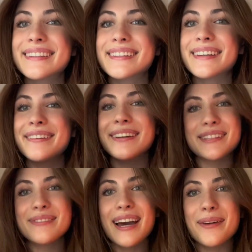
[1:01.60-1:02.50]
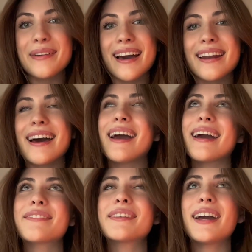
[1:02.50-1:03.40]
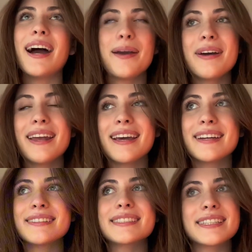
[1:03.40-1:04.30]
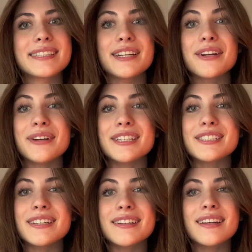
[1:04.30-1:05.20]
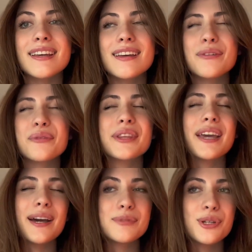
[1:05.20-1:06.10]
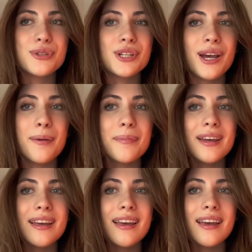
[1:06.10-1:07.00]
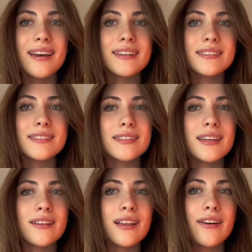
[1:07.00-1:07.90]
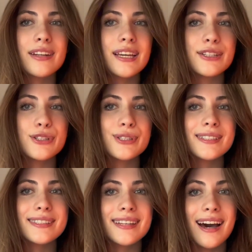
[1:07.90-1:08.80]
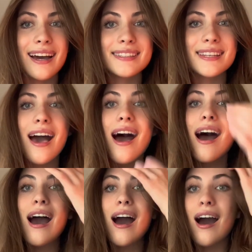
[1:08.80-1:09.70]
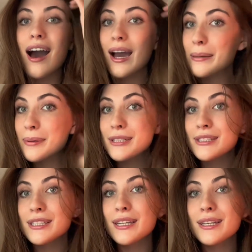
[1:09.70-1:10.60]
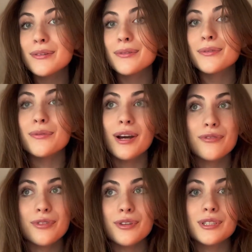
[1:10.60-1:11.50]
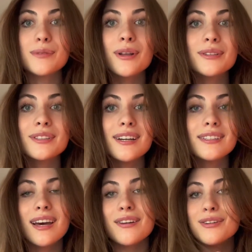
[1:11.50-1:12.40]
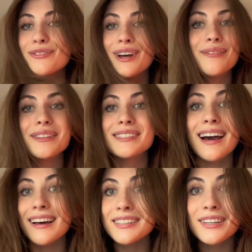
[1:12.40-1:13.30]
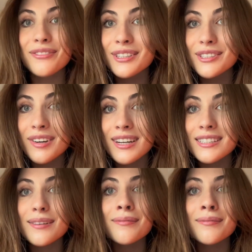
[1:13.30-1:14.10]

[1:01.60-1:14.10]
so here's my iPad. I have the iPad Air 6th generation with the M2 chip, and it's the 11-inch size. I personally went for the smaller size. I don't know if anyone's asking for this price,